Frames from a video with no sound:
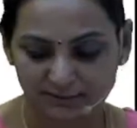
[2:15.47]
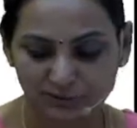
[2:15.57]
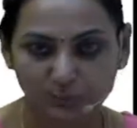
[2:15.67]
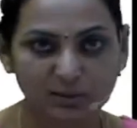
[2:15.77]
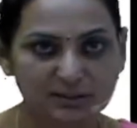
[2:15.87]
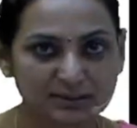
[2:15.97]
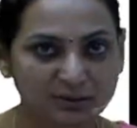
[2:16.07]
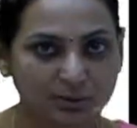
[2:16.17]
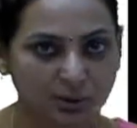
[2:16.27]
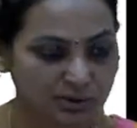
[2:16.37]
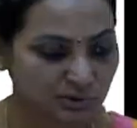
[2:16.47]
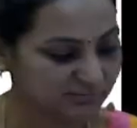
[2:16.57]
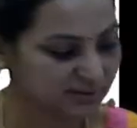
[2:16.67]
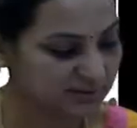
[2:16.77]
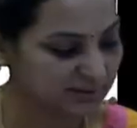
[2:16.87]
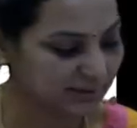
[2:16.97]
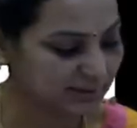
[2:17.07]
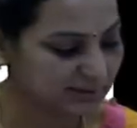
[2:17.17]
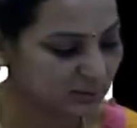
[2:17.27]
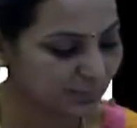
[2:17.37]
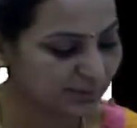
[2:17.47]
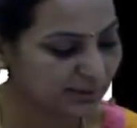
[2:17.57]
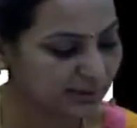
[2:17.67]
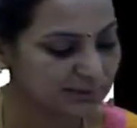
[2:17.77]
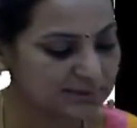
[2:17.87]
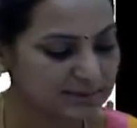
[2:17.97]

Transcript: So what is the cause of this status? Whether it is